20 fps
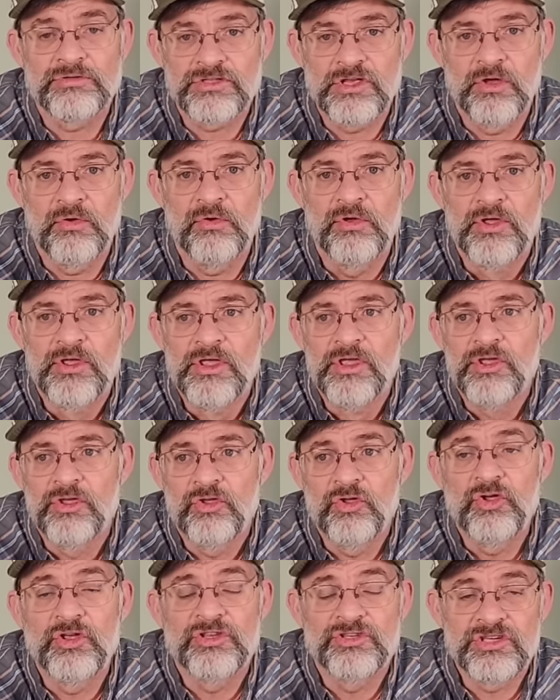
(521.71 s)
So
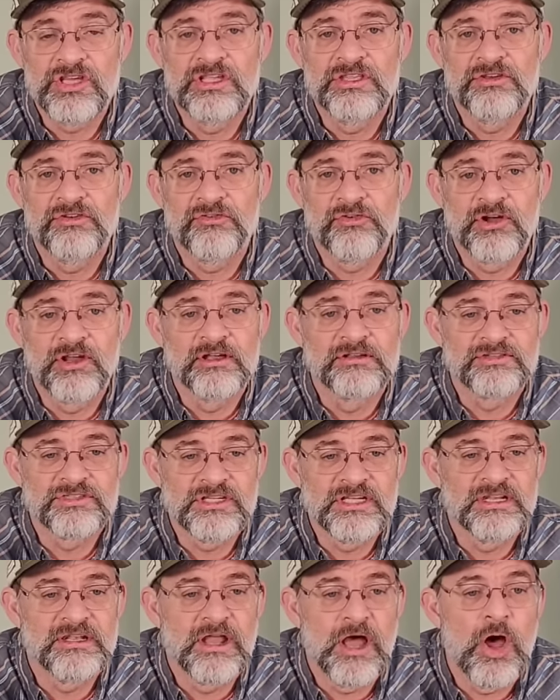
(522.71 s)
you can see the trails
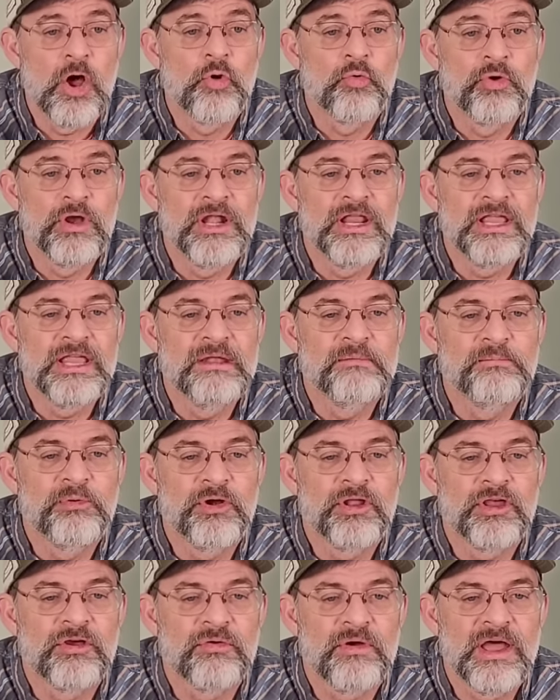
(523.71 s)
getting already getting
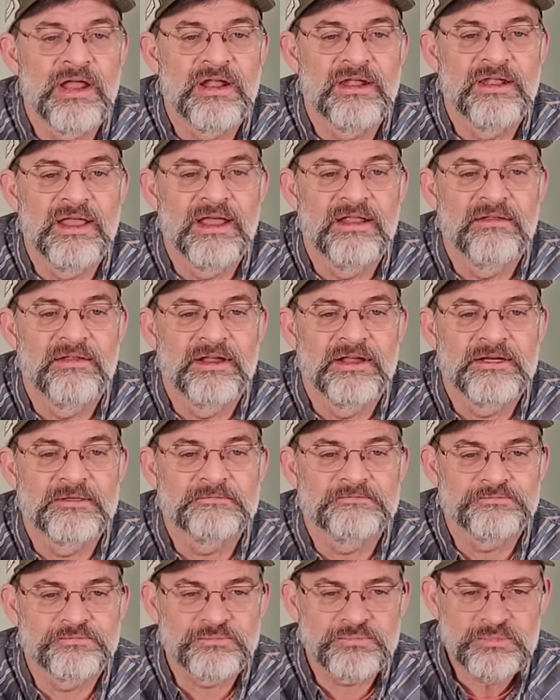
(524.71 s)
pretty crowded down there.